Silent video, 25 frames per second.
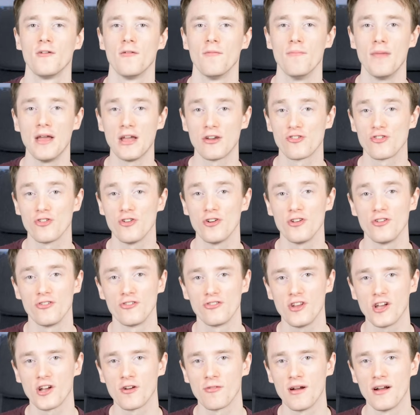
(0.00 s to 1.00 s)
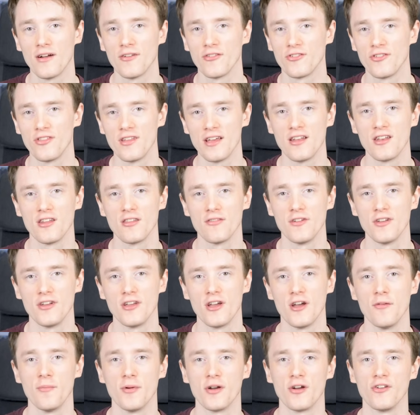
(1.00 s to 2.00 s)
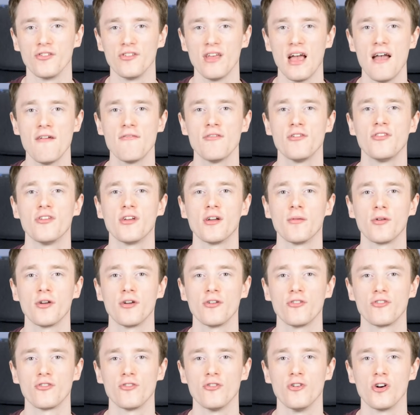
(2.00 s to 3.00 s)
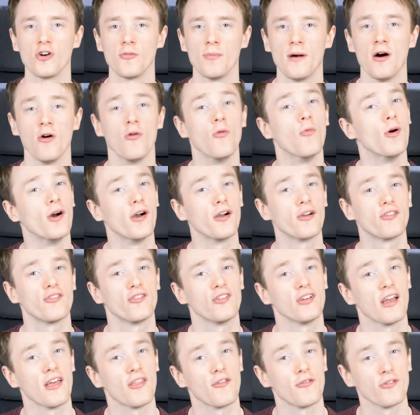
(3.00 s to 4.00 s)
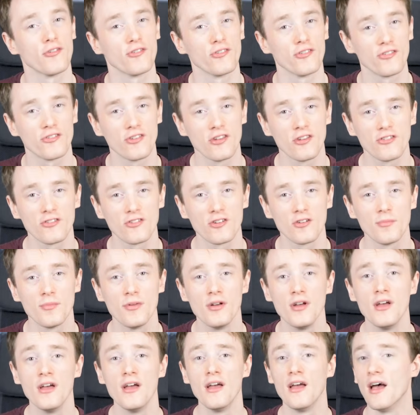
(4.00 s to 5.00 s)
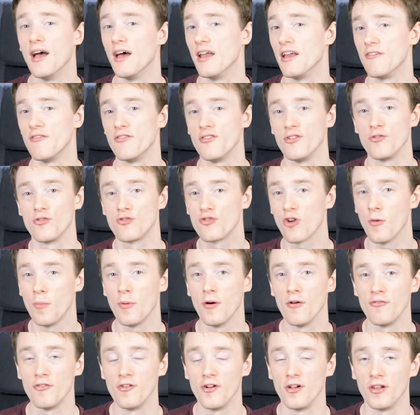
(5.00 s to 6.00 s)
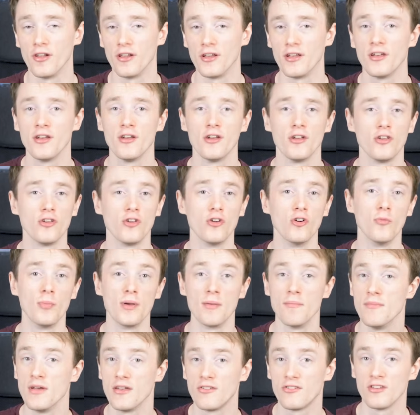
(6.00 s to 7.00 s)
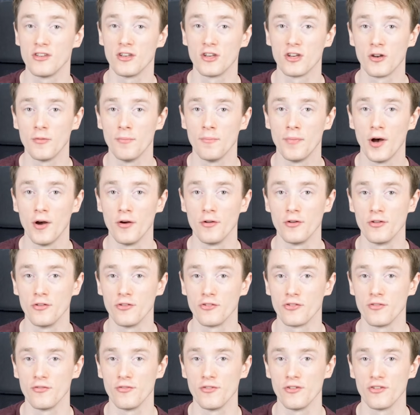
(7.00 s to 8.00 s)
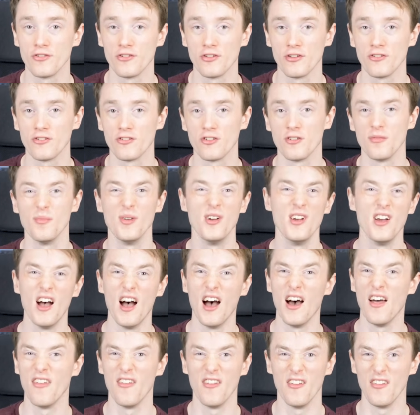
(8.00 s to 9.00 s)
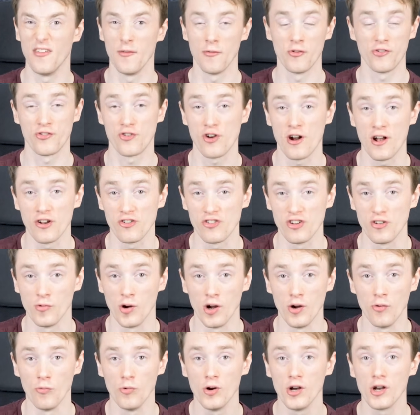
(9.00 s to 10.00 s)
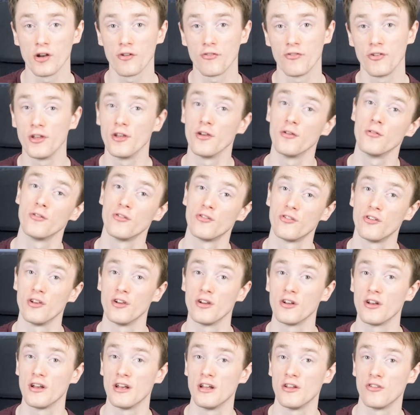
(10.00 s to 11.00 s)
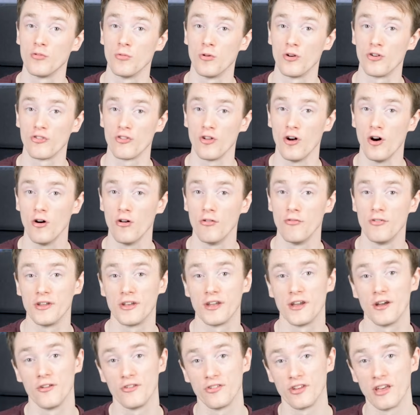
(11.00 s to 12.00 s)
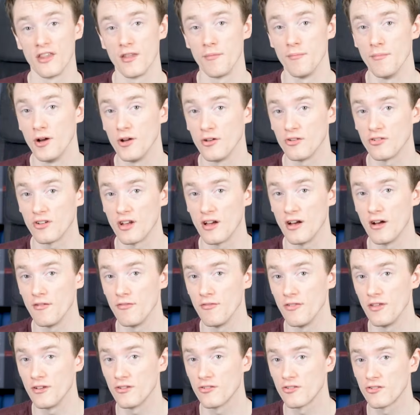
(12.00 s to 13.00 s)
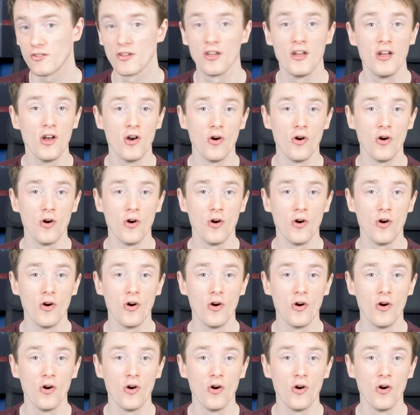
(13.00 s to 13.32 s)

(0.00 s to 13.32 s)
Make sure you stick around to the end of the video because everything I'm going to talk about works together as a system, and if you drop off early, you'll be missing components of the system and the strategy won't work for you, so you're going to need to watch the whole video to get the most out of this.